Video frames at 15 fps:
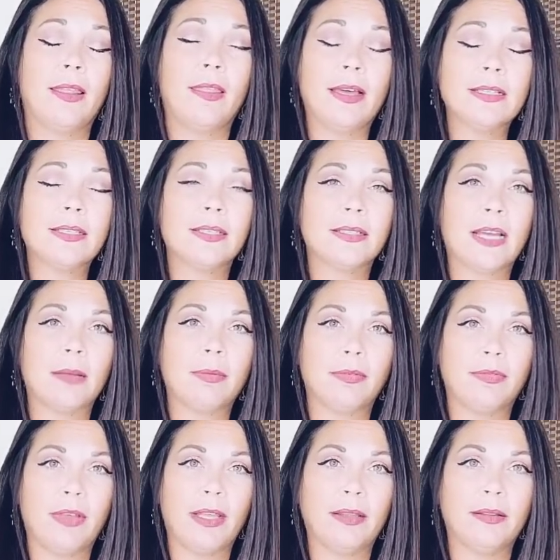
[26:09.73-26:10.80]
That's the type
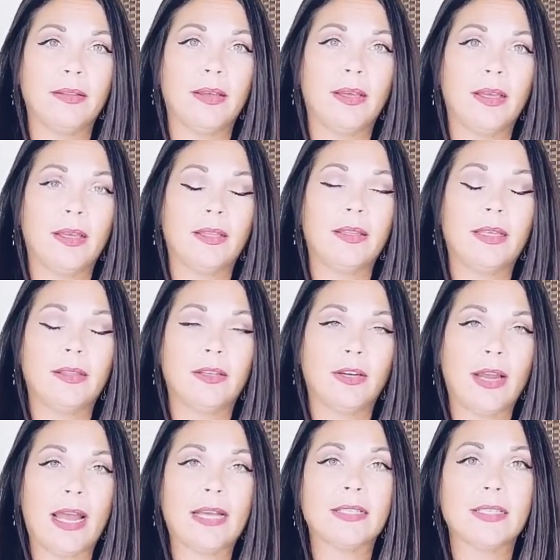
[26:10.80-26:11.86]
of faith that they're
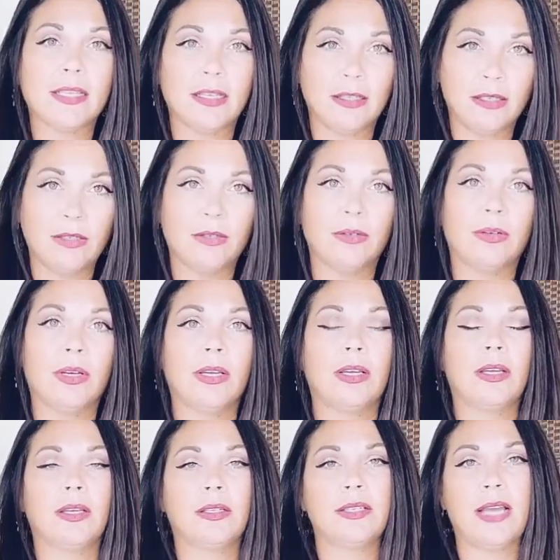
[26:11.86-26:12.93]
asking you
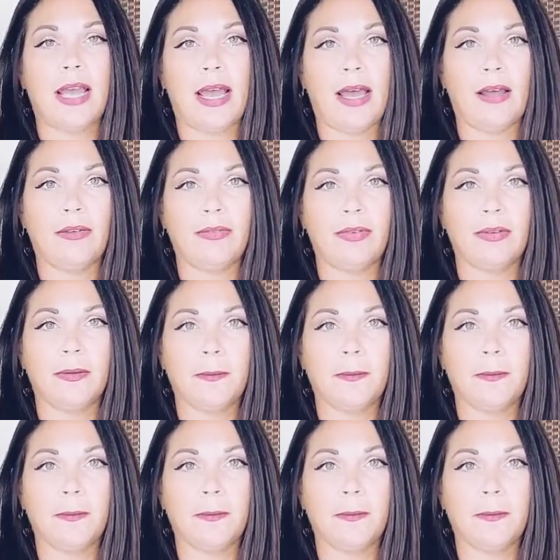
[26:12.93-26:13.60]
to have.